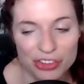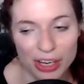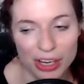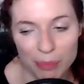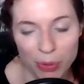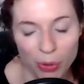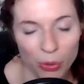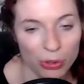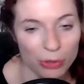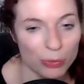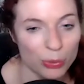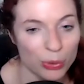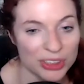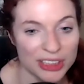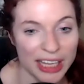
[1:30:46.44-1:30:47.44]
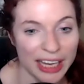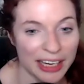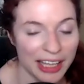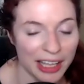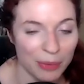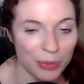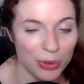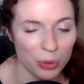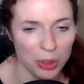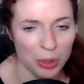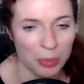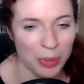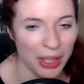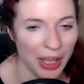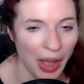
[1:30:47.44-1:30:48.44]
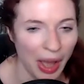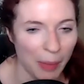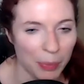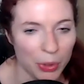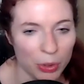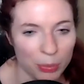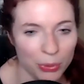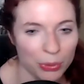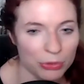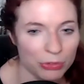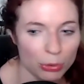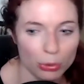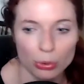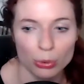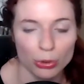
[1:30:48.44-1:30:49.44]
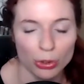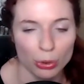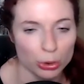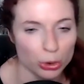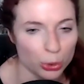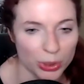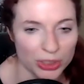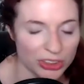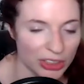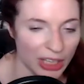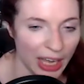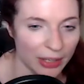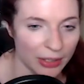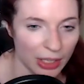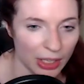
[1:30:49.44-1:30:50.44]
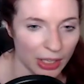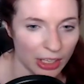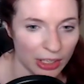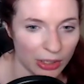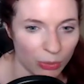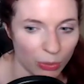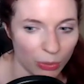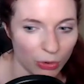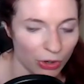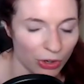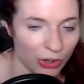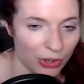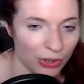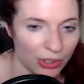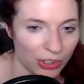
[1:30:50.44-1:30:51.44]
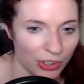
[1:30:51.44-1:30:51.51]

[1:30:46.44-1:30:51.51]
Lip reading: poker, of course, the end game would only be applicable to, short stacking or,